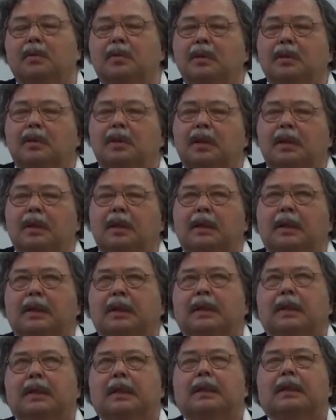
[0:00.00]

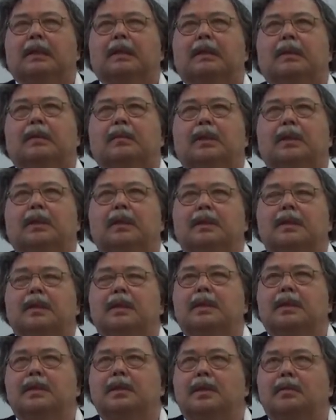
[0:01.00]
what is the
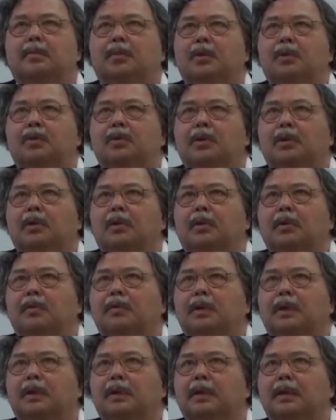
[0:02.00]
distribution
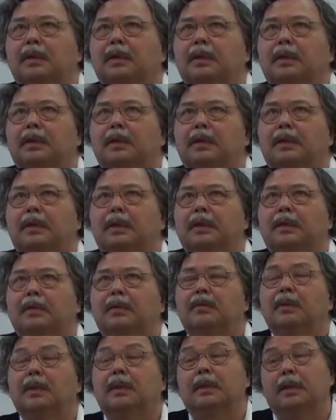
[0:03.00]
of
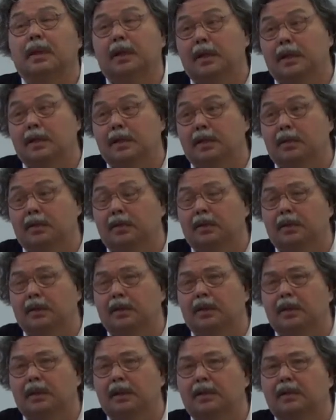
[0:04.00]
the grades on the
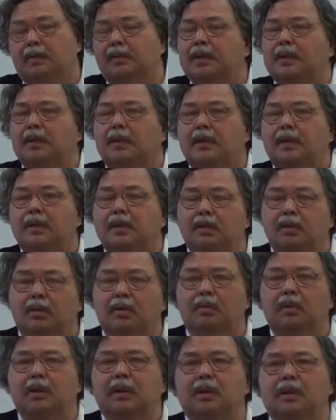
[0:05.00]
test, whether it's
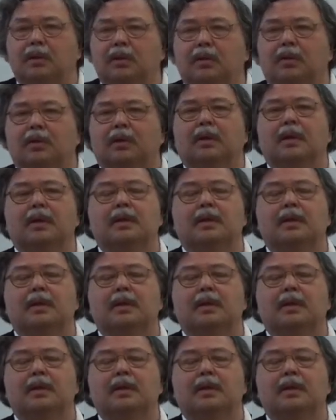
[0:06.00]
normal or not.